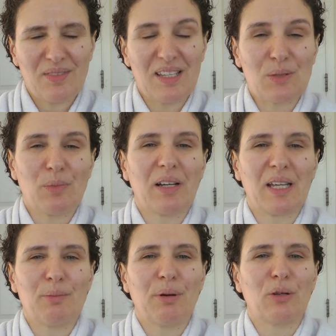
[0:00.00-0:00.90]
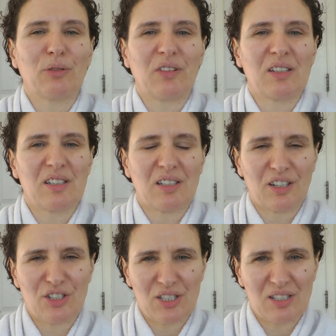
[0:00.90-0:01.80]
is my impulse and
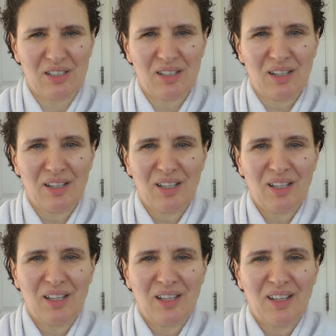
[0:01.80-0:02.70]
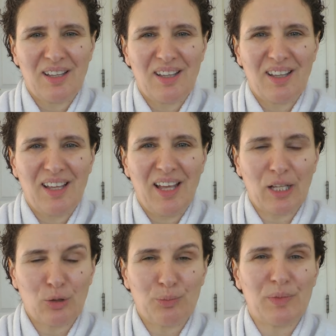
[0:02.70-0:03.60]
urge and
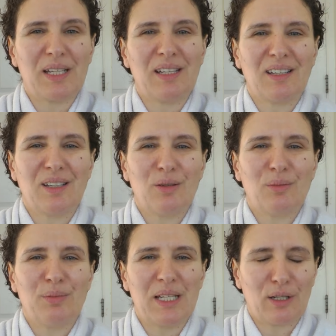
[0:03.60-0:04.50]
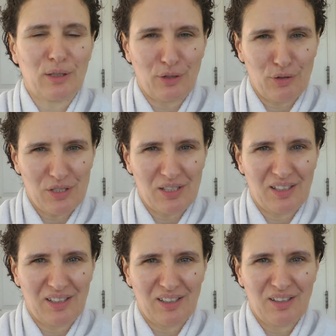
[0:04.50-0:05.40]
help me be
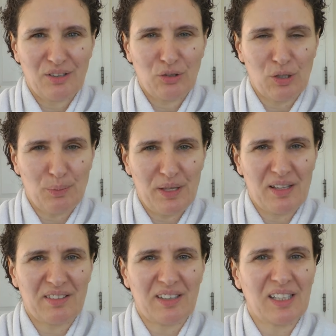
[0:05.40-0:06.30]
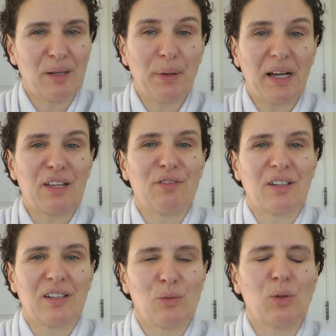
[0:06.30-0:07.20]
closer to the person and the
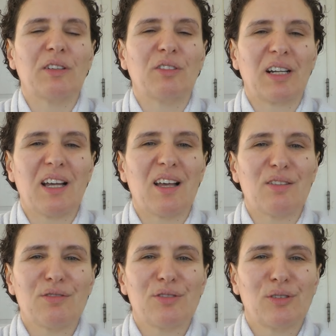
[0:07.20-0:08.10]
behaviour I want to have.